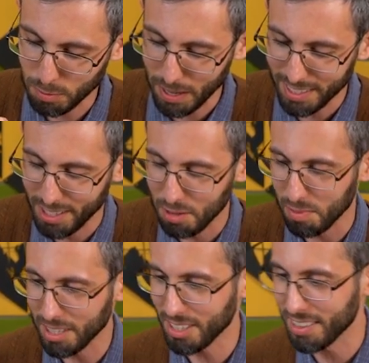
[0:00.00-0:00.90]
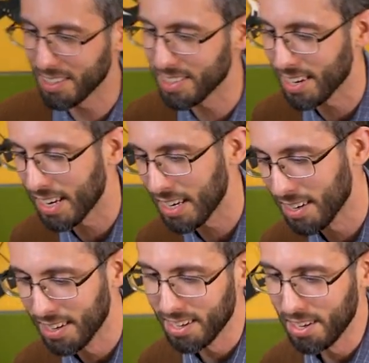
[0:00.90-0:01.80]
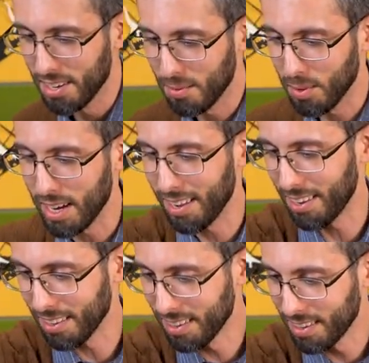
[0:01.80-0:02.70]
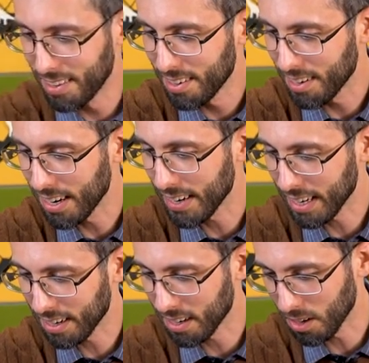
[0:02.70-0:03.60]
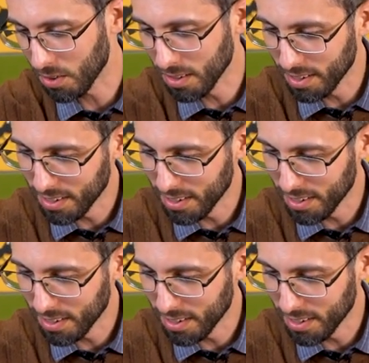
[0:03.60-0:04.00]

spend too much on the design. Well, now I gotta know.